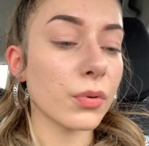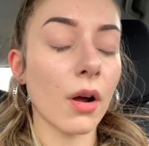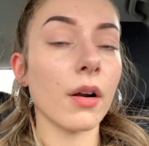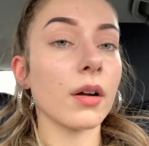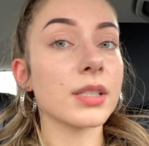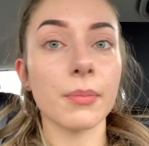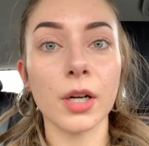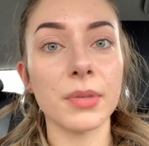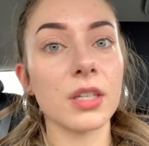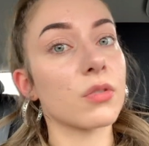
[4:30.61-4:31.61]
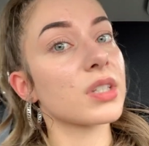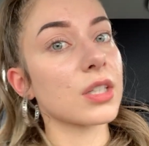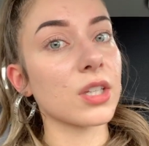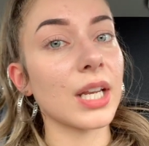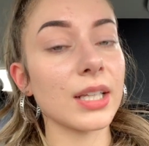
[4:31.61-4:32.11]
products I'm gonna be
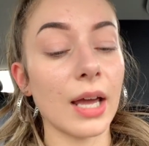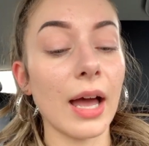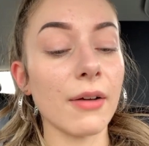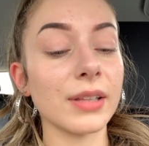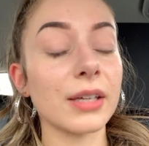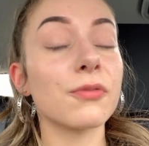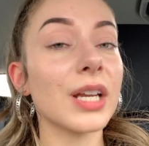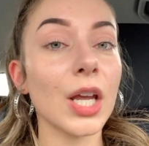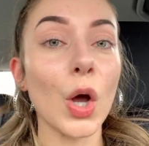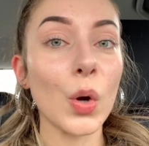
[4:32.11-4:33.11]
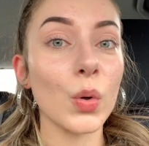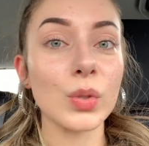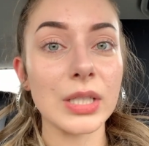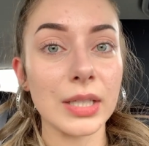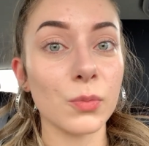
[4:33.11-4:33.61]
using today, and I have like
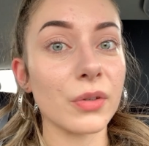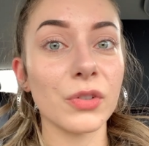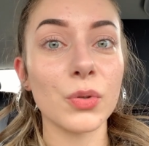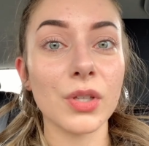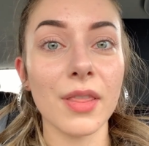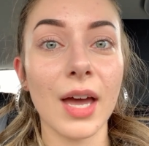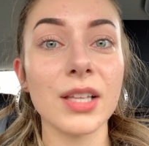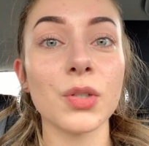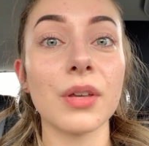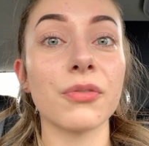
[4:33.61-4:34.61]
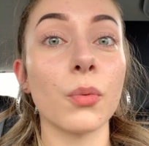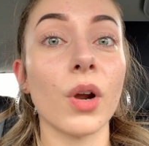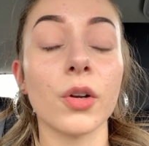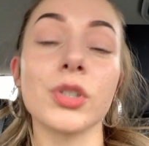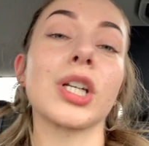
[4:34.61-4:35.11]
videos and reviews on that, so if you
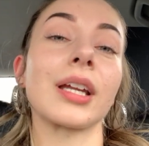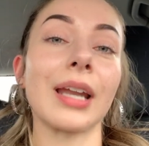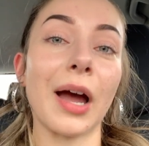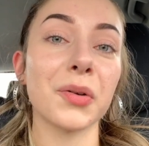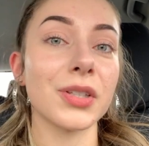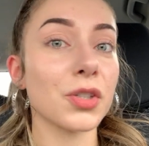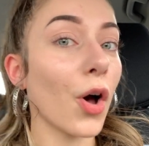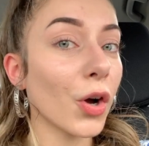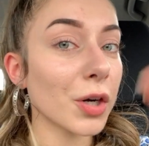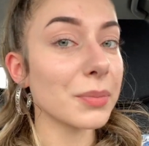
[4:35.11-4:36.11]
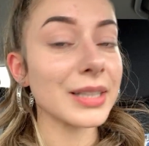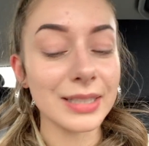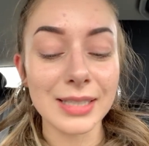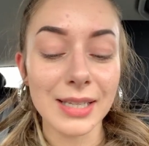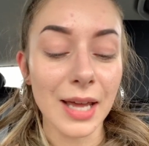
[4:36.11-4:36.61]
want to go check it out, it's all gonna be
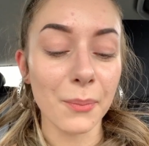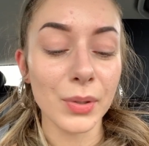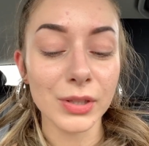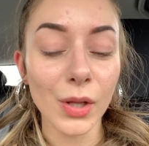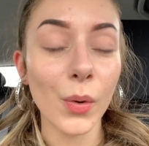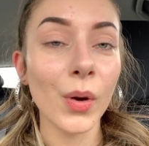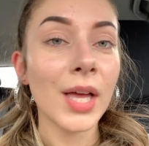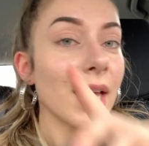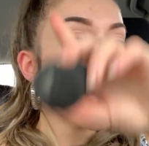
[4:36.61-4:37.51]
listed down below